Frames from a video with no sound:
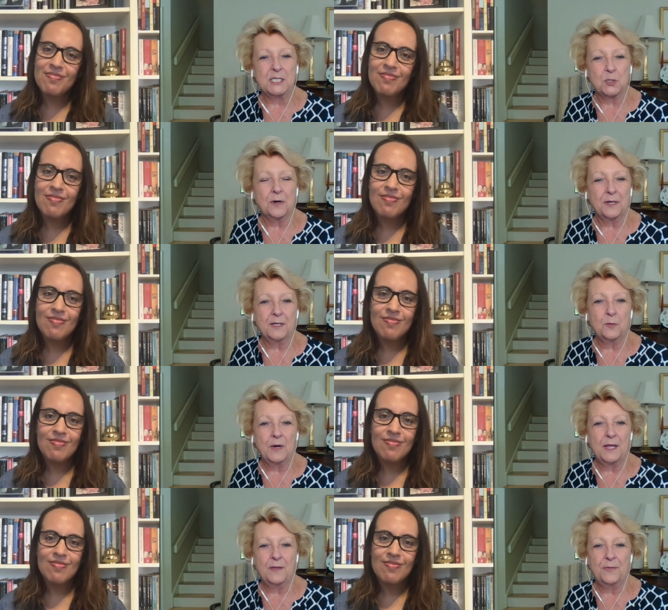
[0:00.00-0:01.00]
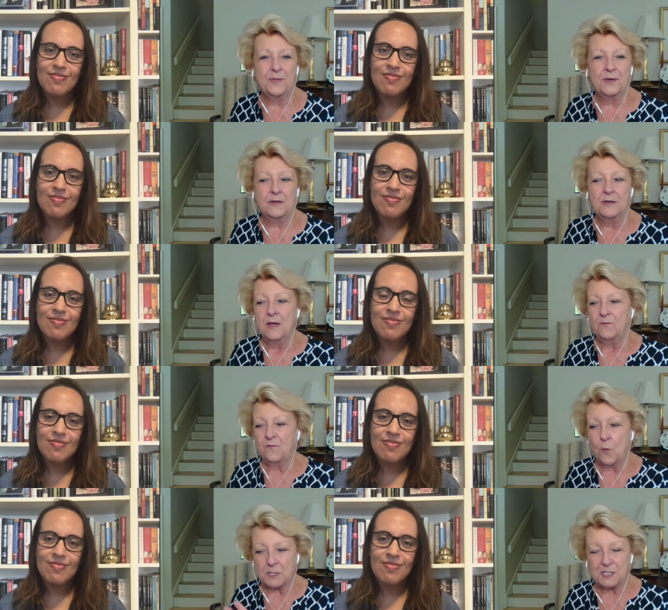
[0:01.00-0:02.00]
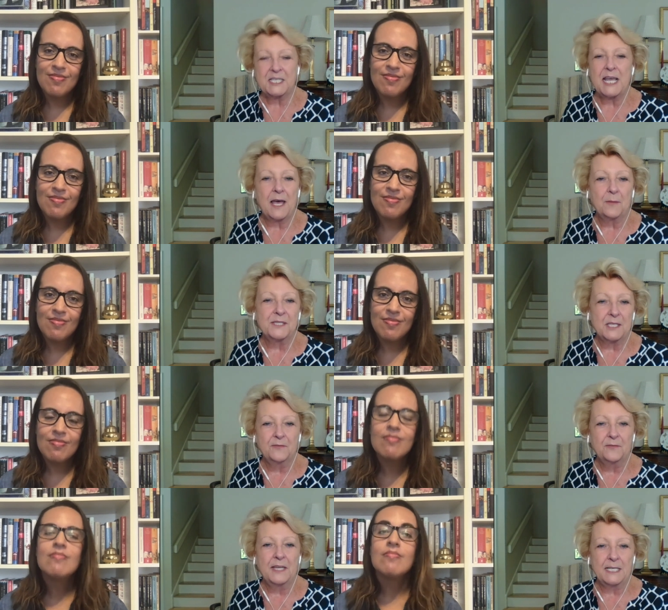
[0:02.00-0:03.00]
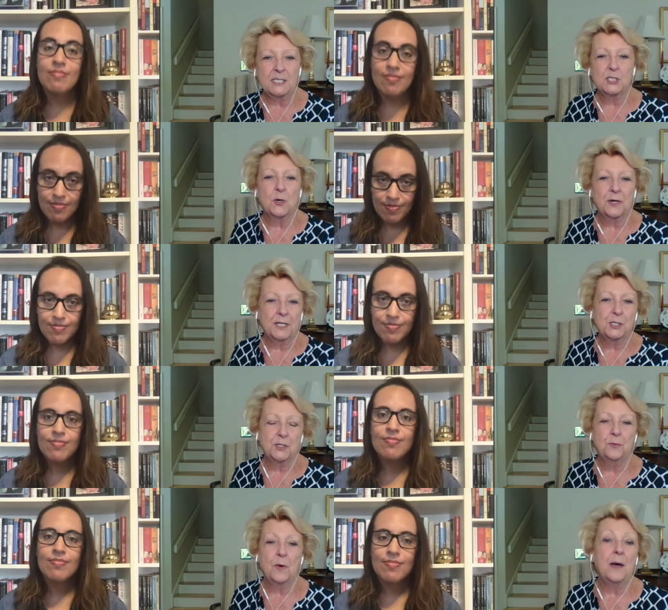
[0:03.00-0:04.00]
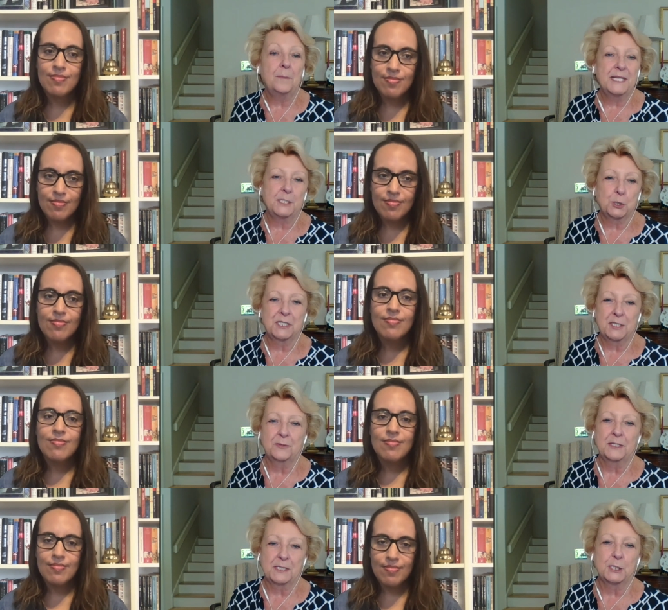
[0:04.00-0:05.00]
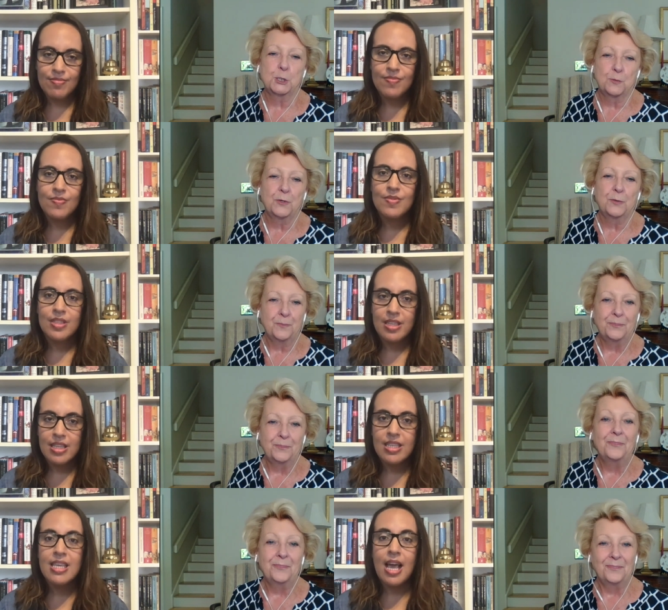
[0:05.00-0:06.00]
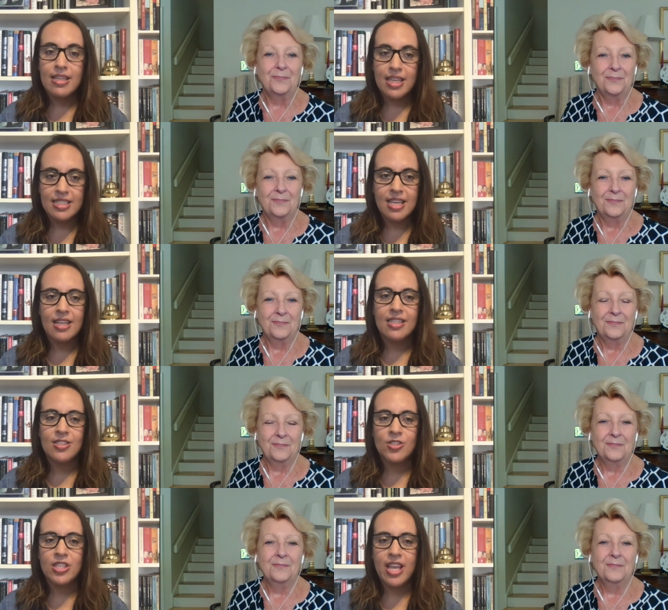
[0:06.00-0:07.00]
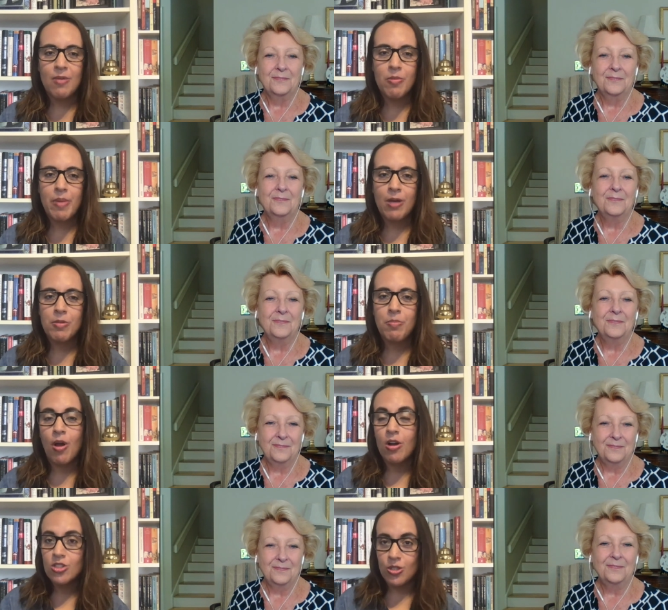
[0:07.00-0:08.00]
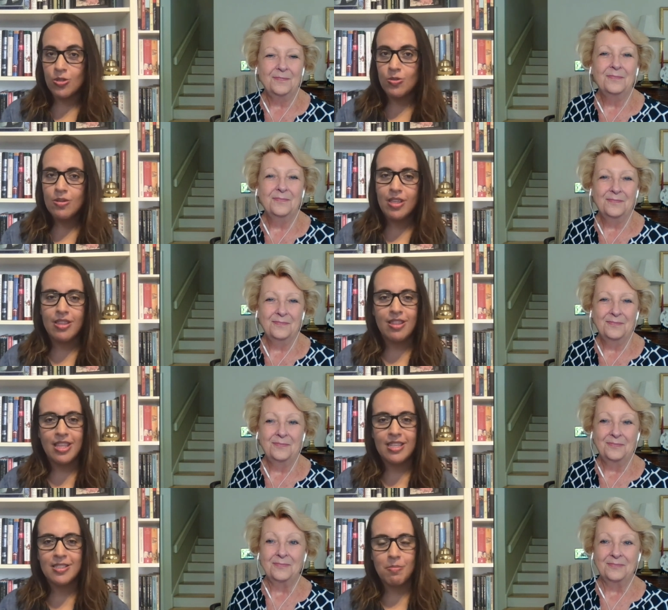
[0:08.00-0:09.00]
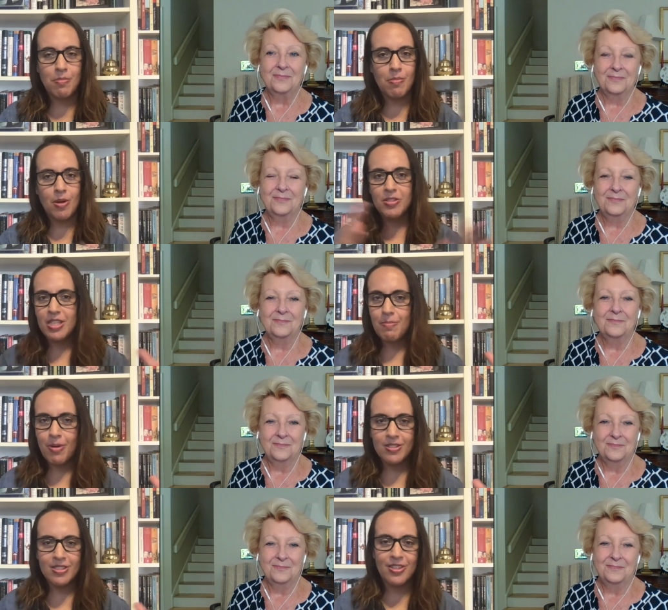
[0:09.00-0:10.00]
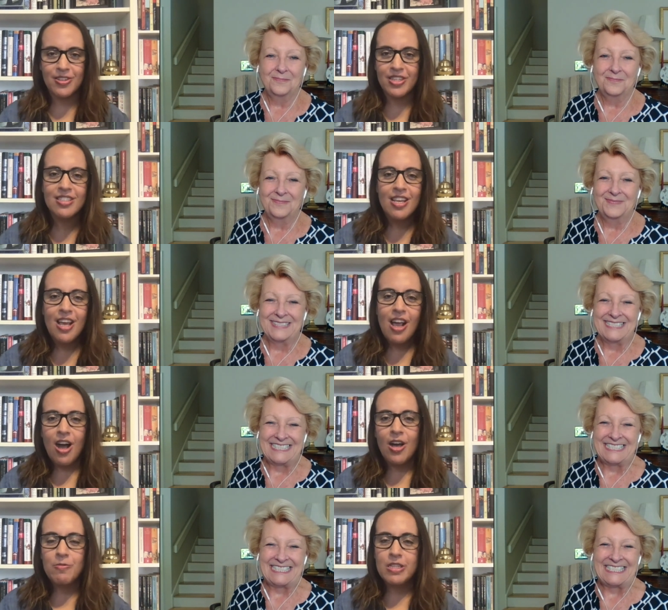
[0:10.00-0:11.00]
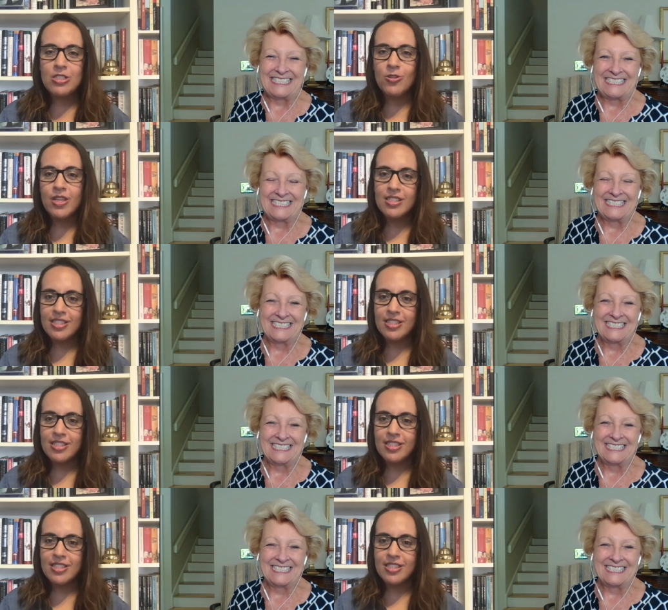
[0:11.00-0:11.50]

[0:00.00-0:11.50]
Speaker 1: started with the four steps of getting started to update your sterilization room.
Speaker 2: Yeah, exactly. So today we're back with part two in this multi-part series on redoing a